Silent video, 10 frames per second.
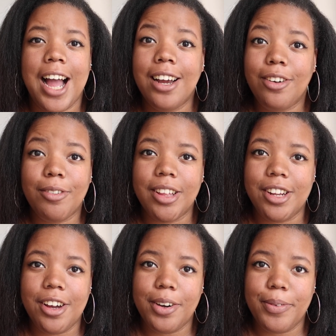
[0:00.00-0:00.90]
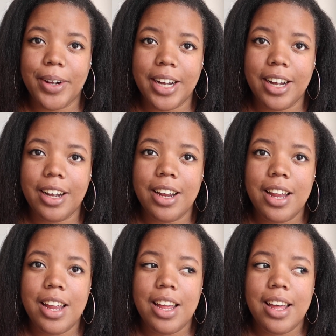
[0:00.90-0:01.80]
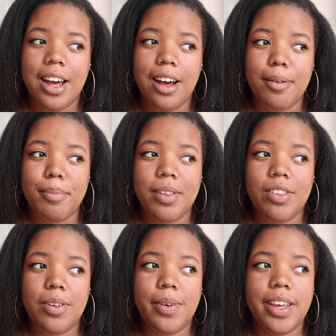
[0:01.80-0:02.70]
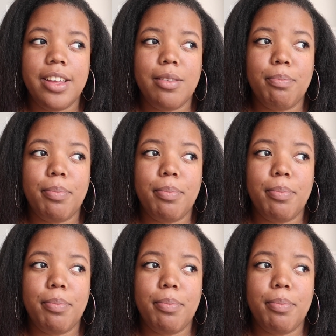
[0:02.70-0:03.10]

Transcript: I don't really know where Mizzou is,